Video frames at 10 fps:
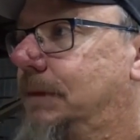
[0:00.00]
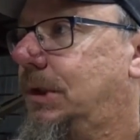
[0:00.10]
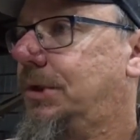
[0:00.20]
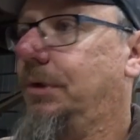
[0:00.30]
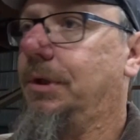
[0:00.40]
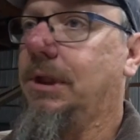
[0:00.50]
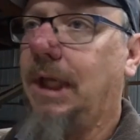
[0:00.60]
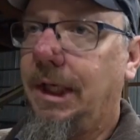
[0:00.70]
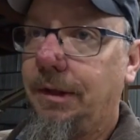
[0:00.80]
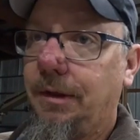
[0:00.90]
the
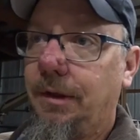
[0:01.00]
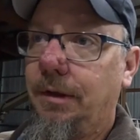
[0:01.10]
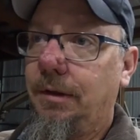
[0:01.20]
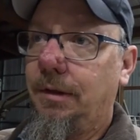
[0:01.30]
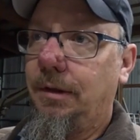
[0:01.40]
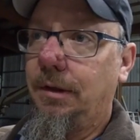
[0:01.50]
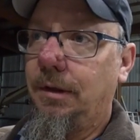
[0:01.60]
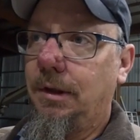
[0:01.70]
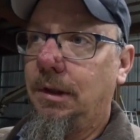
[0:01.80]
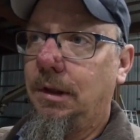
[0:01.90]
later
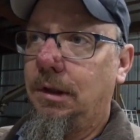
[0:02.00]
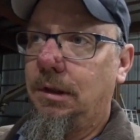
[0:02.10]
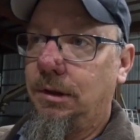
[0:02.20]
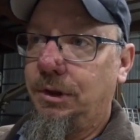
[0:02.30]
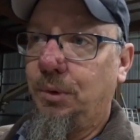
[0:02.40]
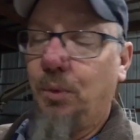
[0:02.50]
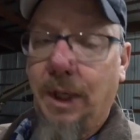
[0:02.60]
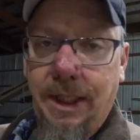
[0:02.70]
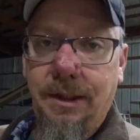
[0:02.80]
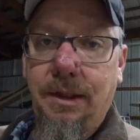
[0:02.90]
you
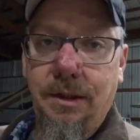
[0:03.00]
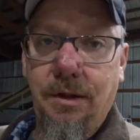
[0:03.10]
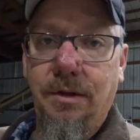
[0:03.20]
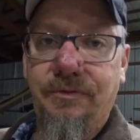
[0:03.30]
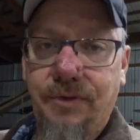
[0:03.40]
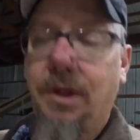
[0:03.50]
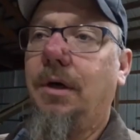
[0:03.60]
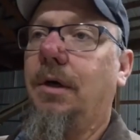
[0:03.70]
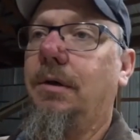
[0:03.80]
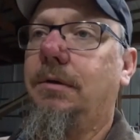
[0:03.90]
wait into the
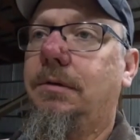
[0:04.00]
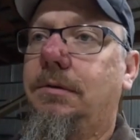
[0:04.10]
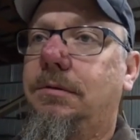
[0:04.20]
fall,